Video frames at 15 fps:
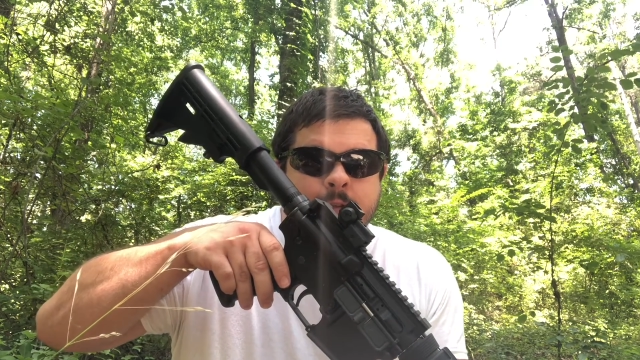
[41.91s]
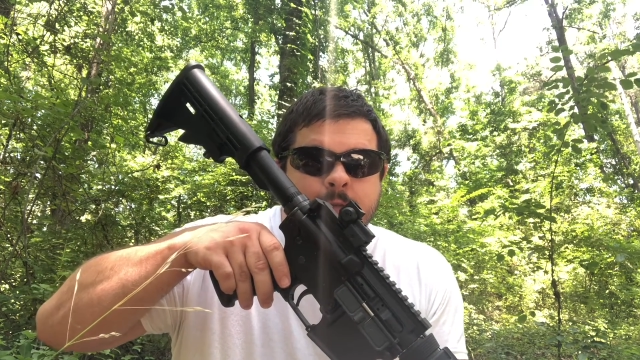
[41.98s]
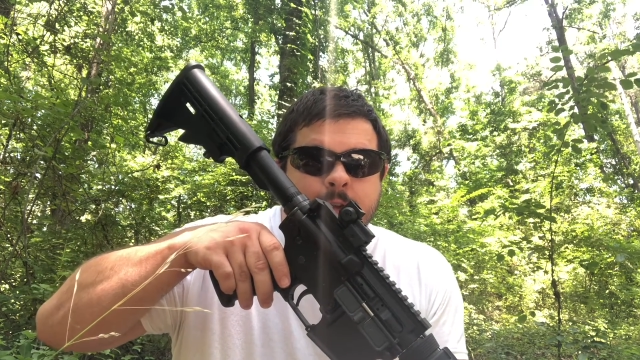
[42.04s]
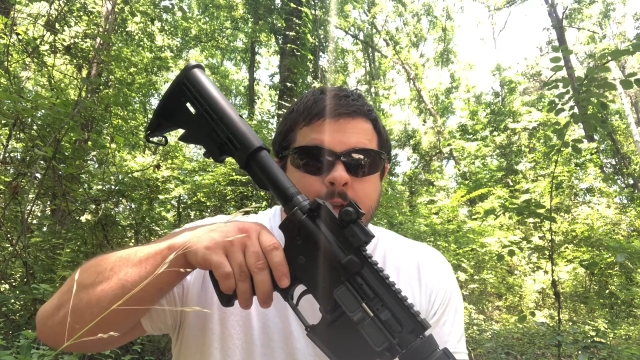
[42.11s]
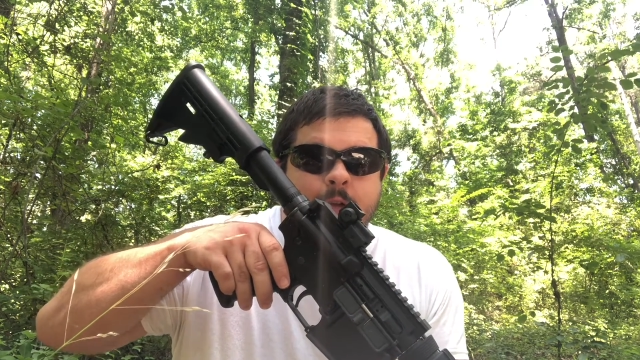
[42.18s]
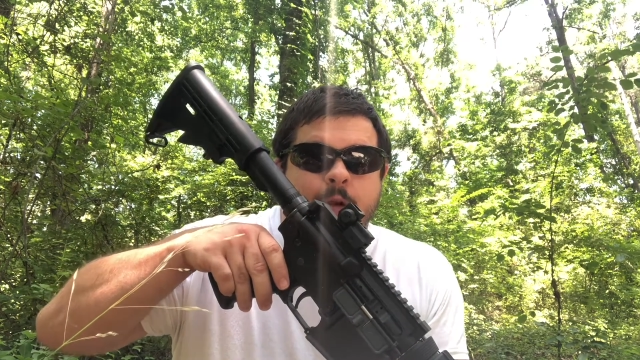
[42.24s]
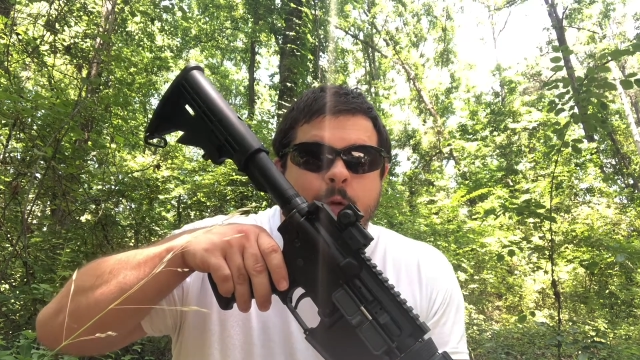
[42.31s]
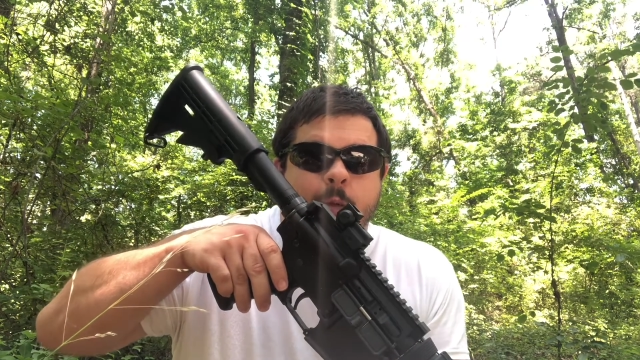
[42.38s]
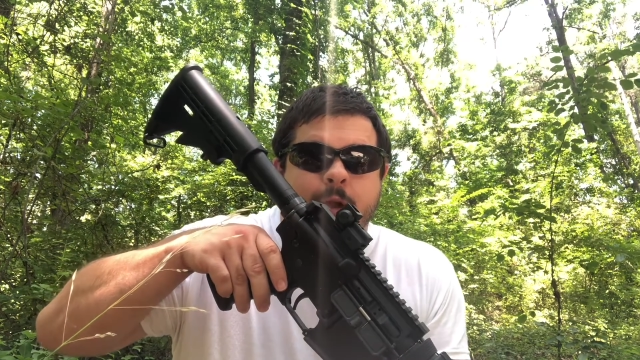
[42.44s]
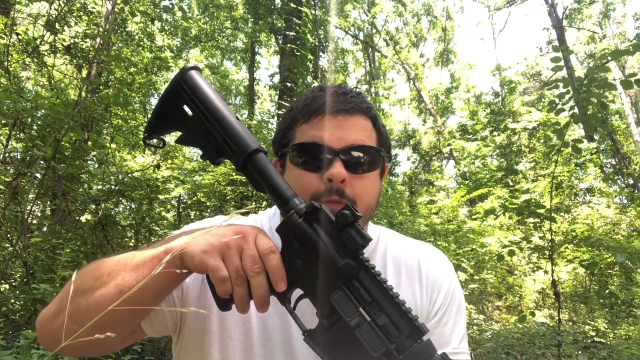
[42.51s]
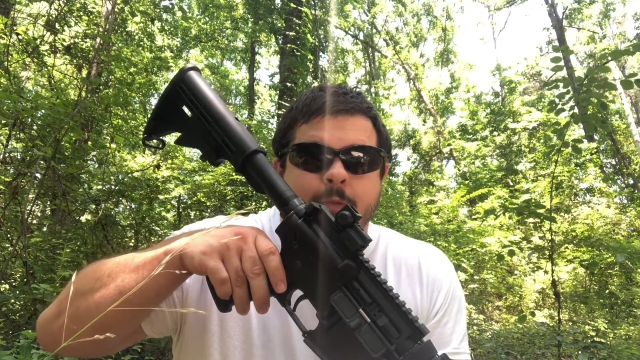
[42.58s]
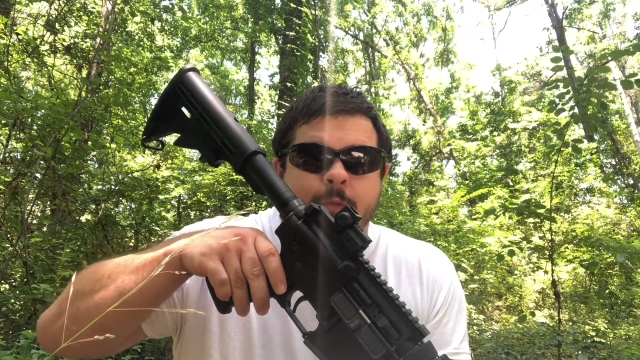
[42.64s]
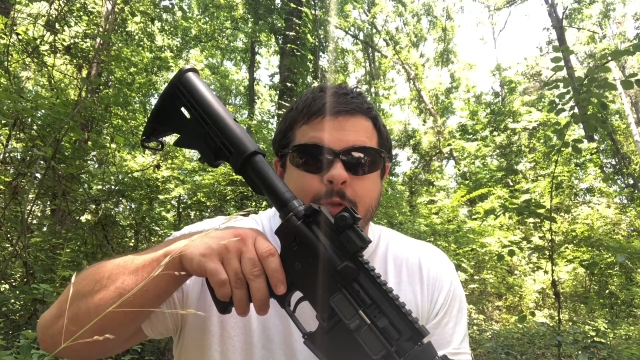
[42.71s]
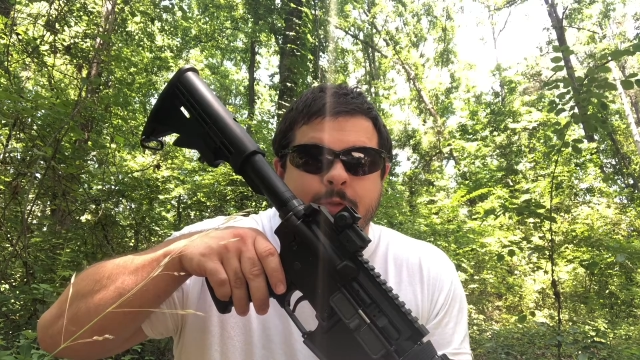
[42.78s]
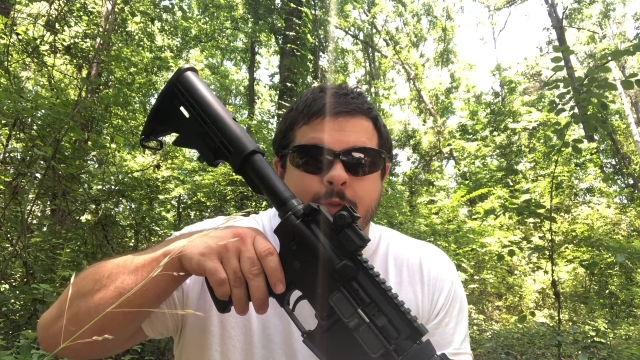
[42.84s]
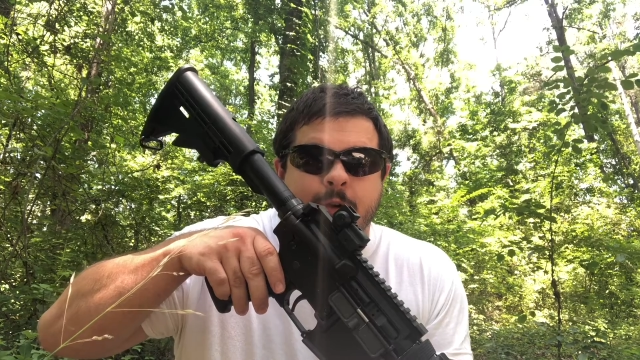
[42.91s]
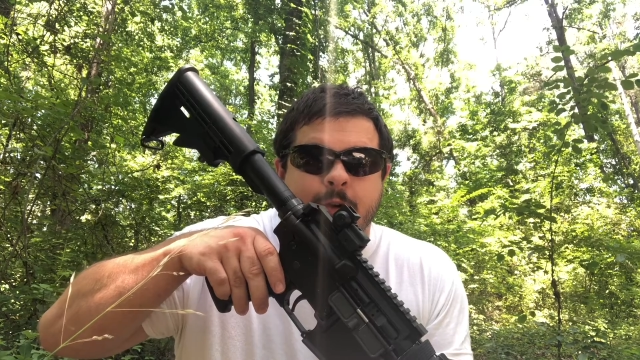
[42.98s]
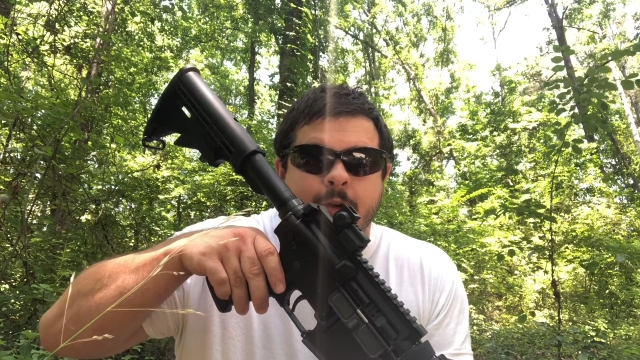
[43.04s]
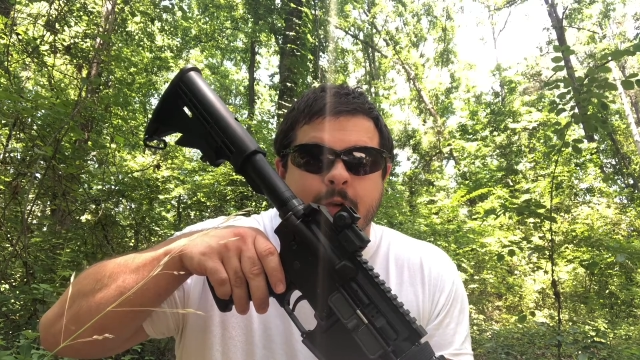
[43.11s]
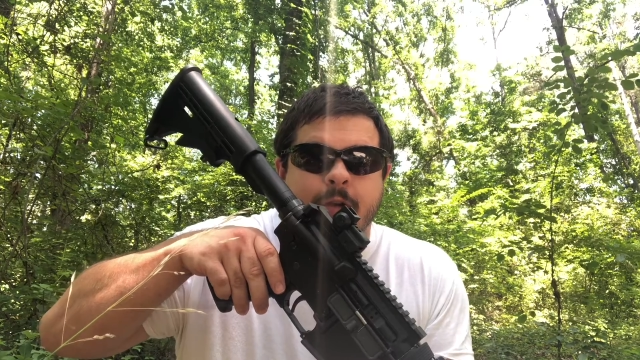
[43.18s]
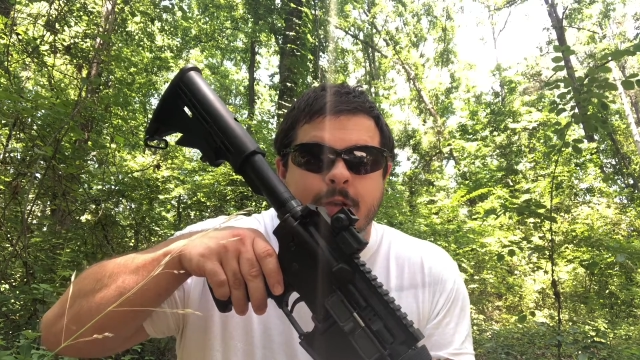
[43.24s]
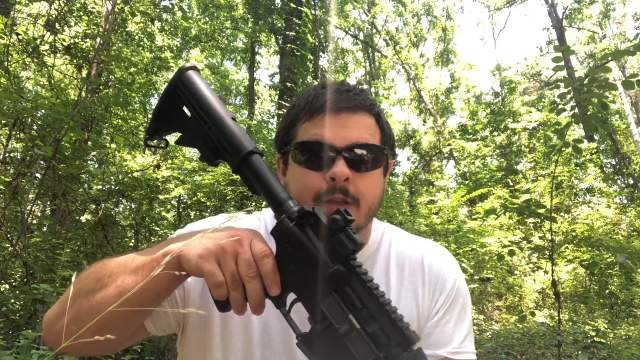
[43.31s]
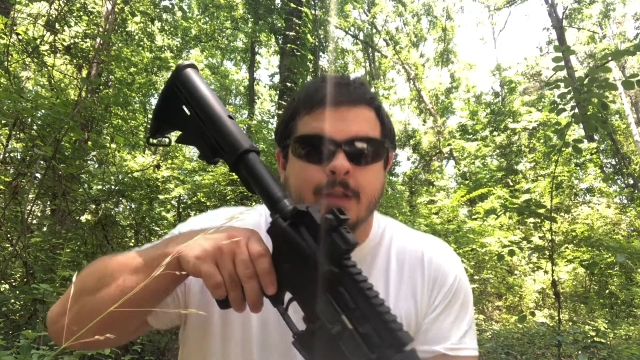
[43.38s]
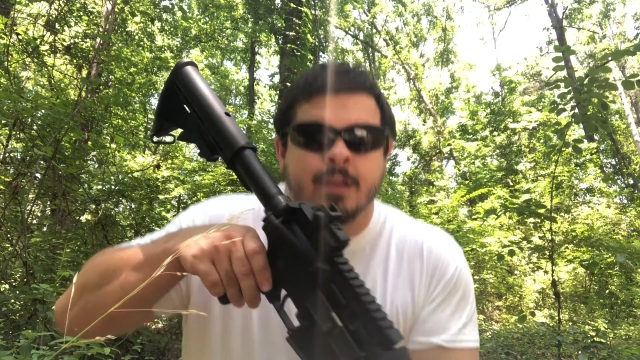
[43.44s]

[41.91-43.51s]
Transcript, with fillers: Finger away from the trigger.